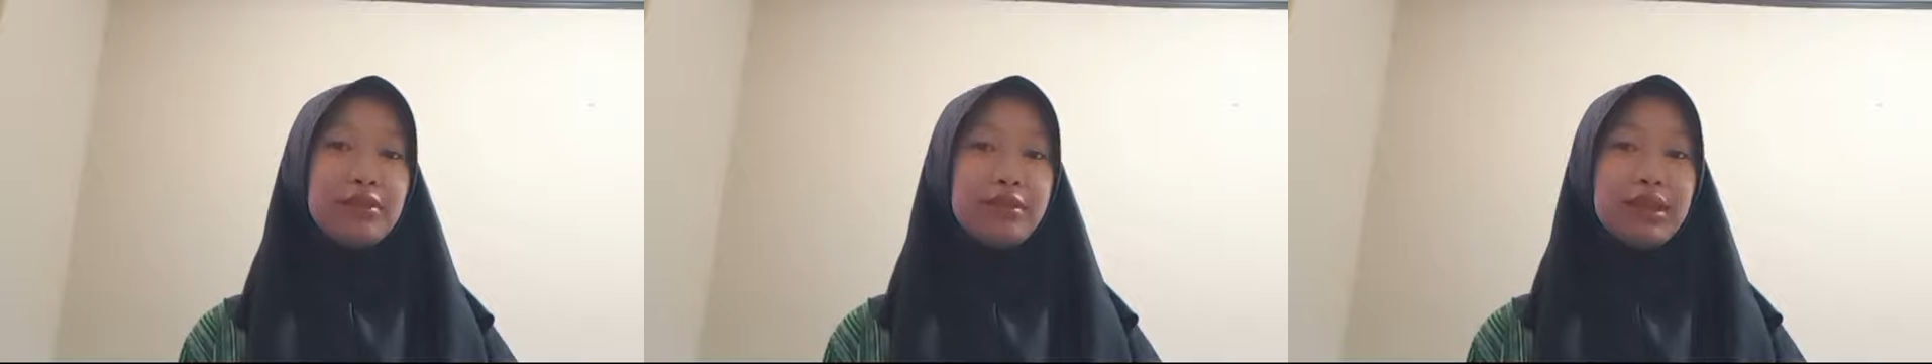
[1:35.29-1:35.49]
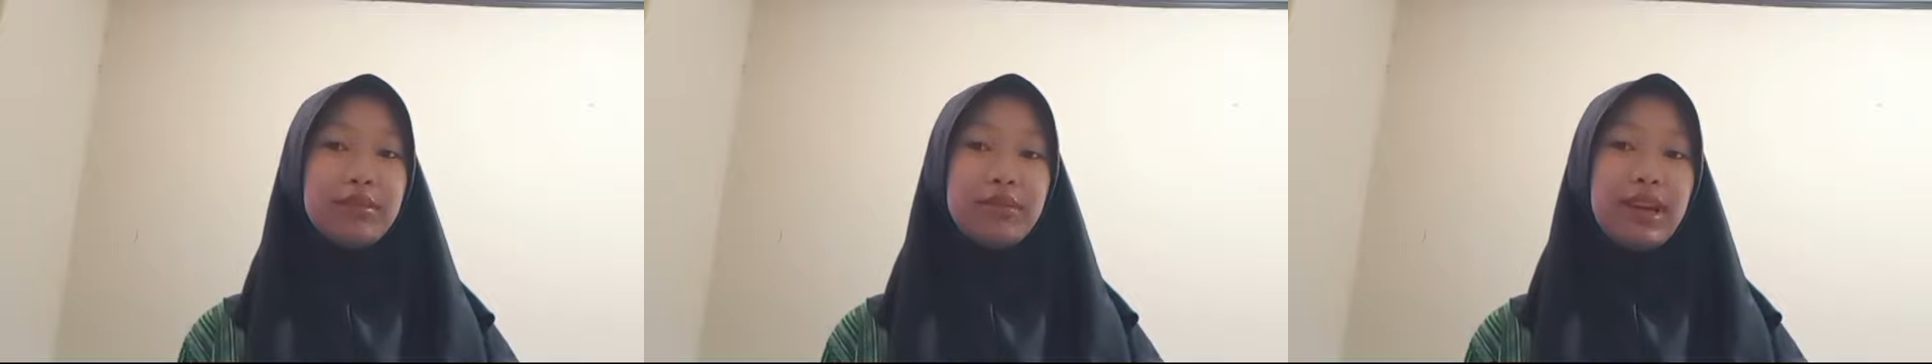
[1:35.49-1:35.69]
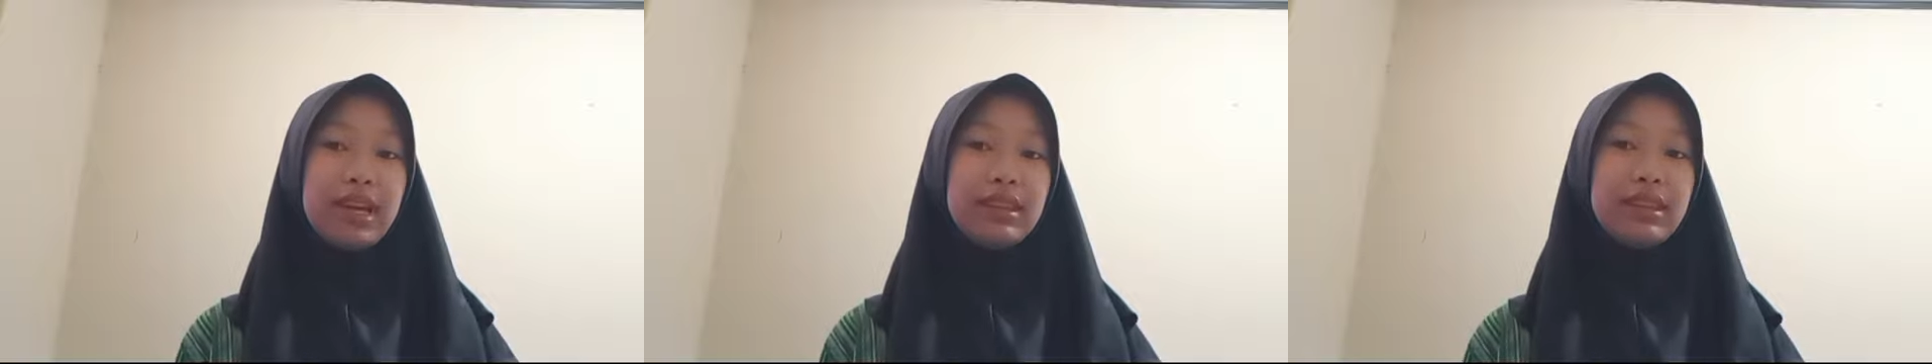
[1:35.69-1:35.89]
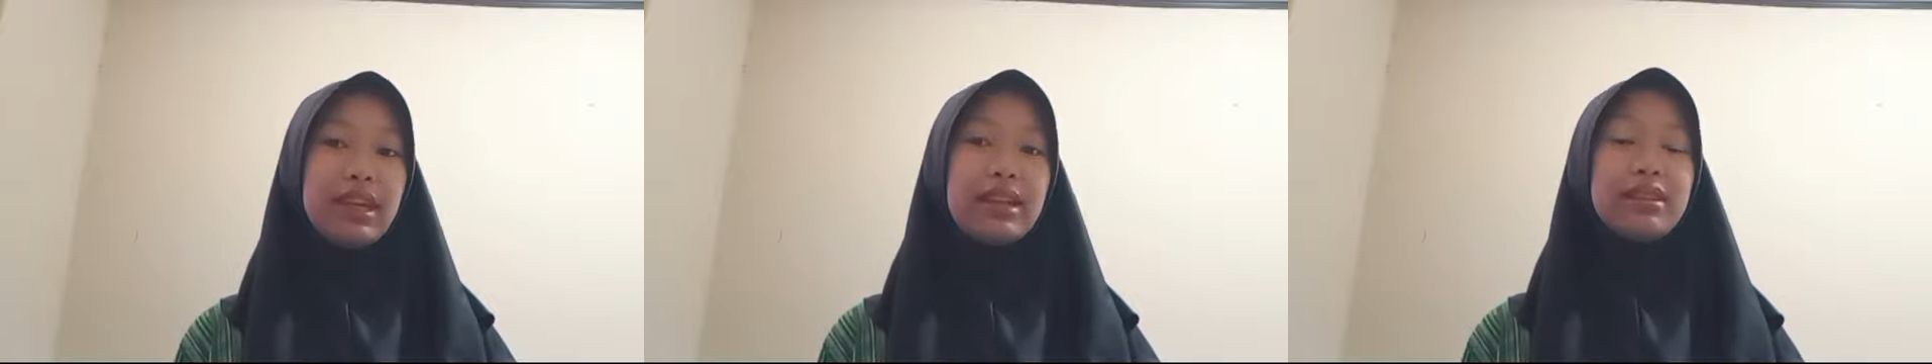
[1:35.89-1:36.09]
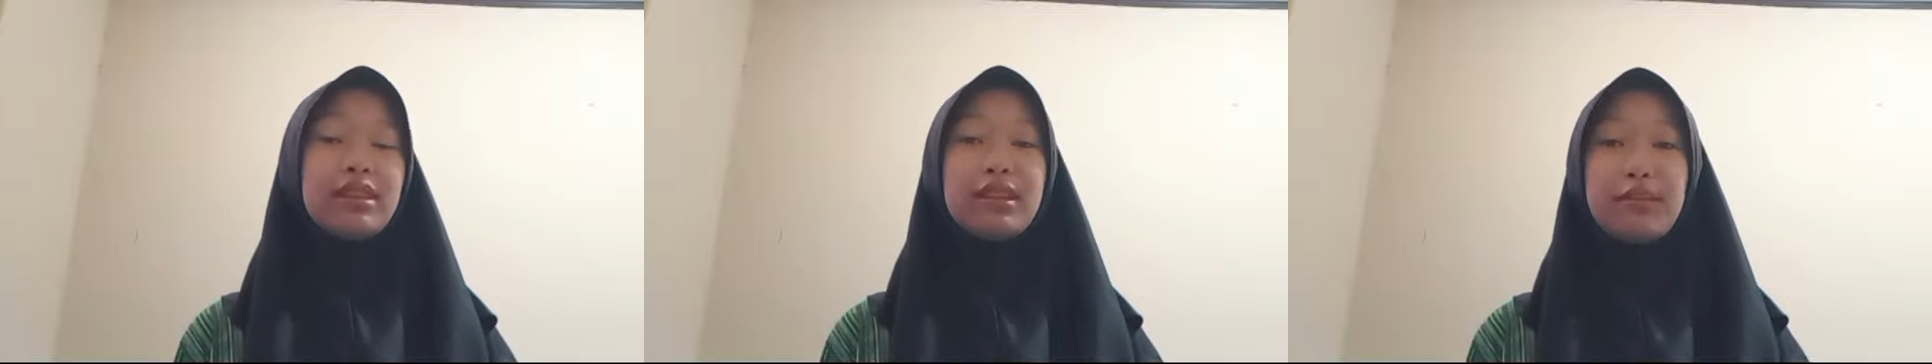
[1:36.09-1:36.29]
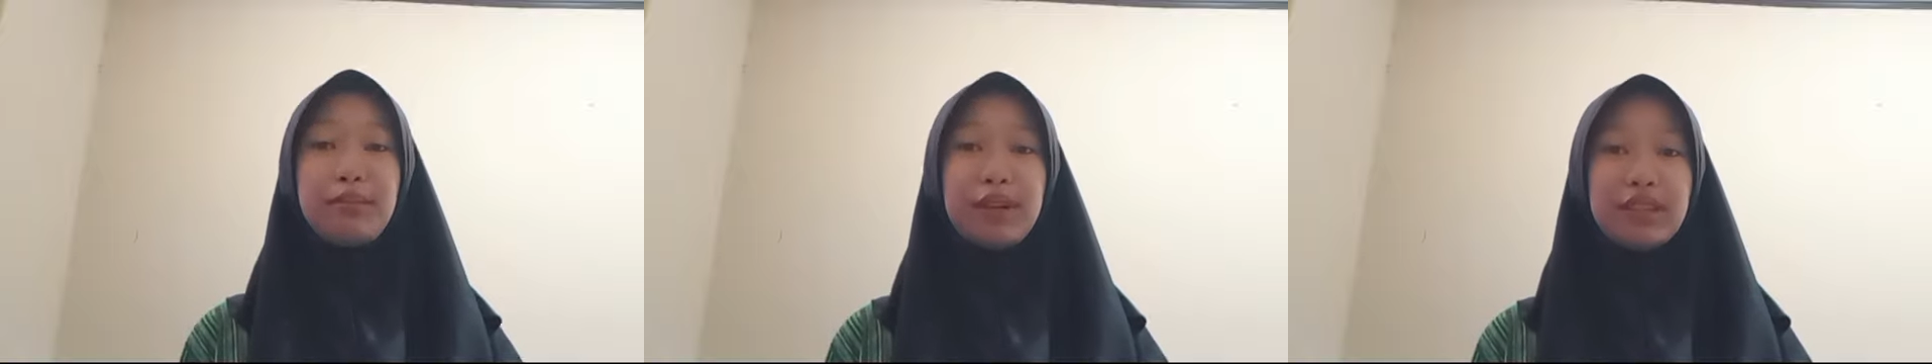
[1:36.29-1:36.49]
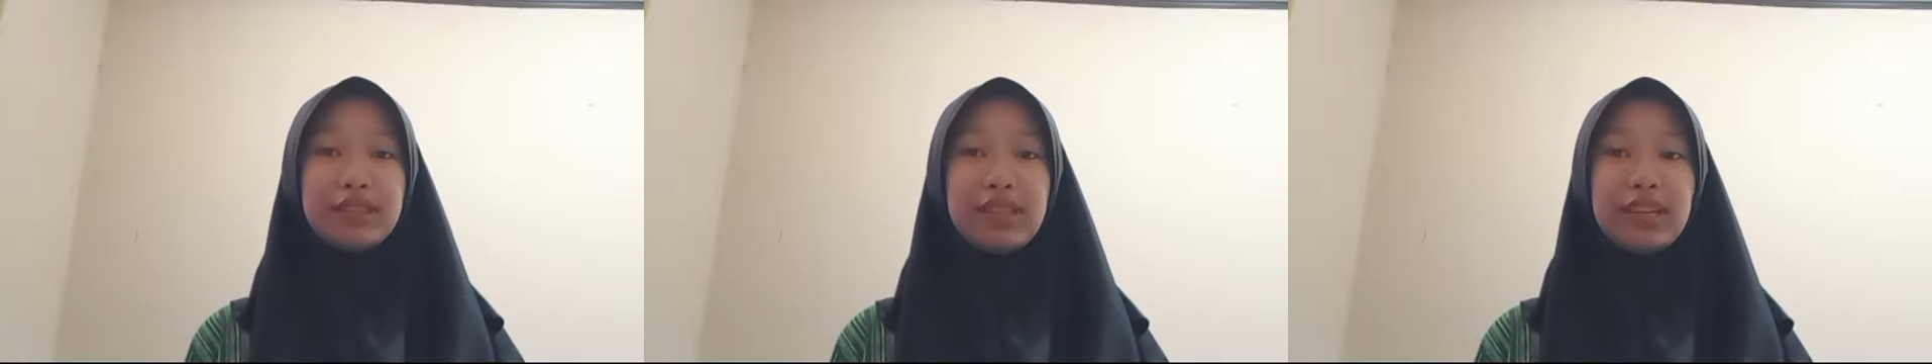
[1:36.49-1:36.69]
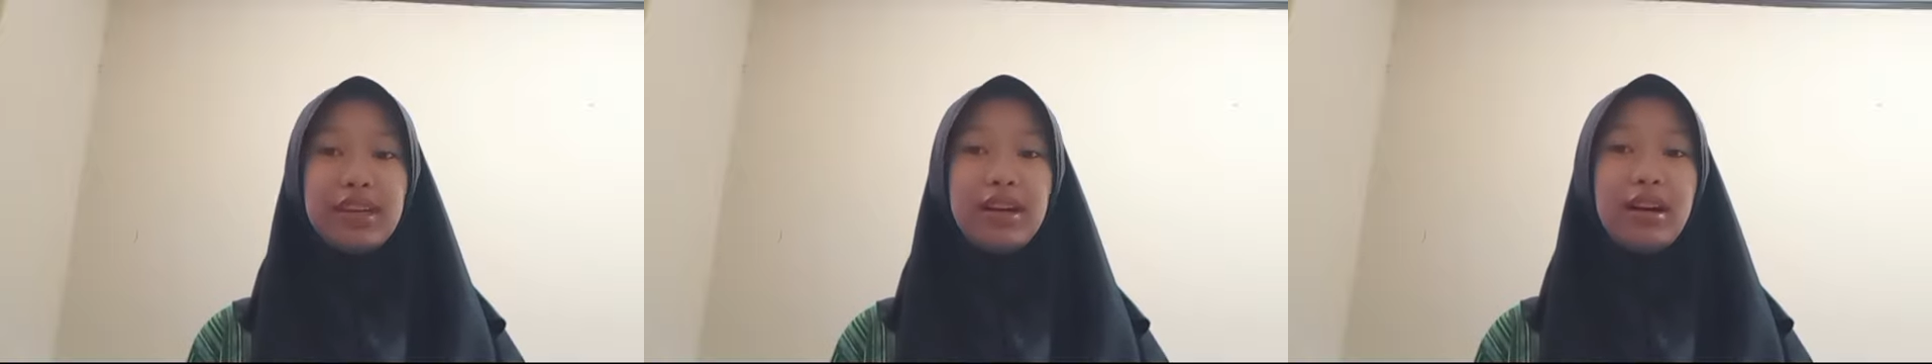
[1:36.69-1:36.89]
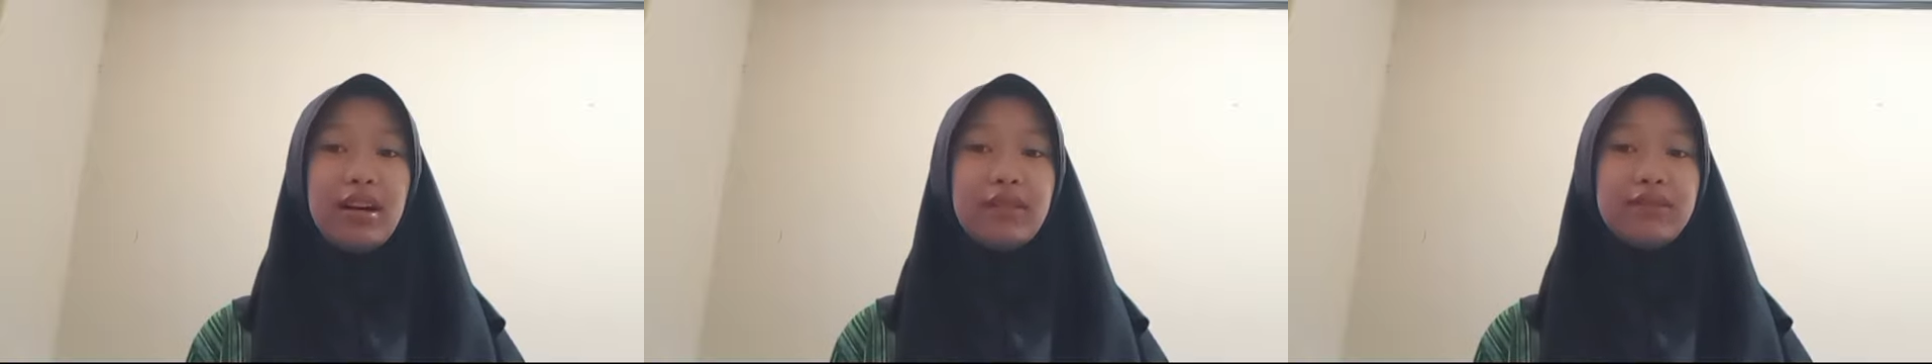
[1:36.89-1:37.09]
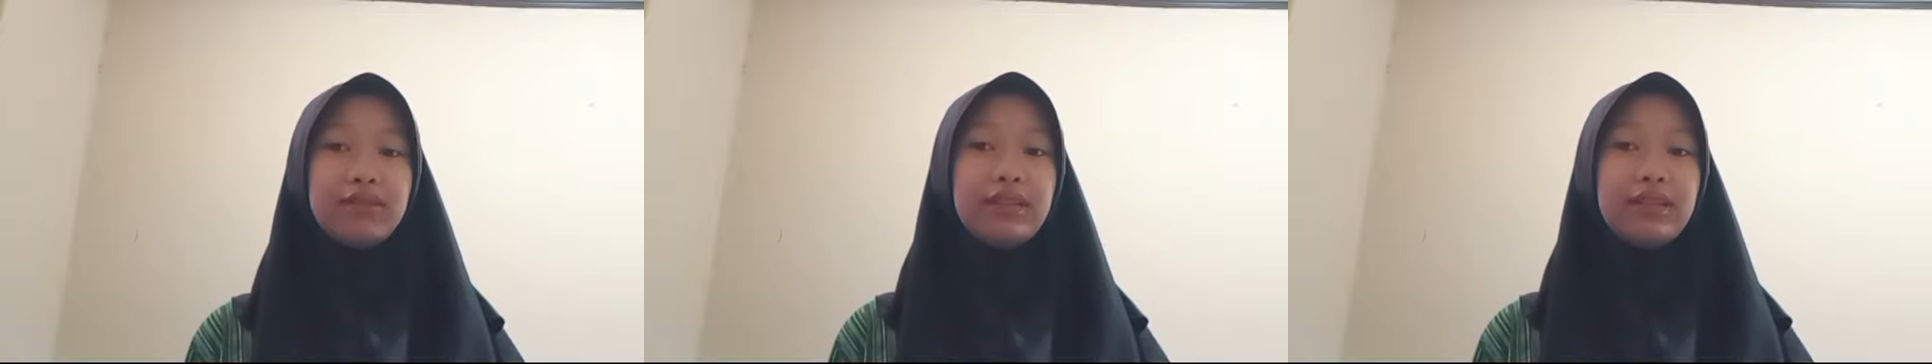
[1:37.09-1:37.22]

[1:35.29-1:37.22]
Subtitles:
the maid that the building of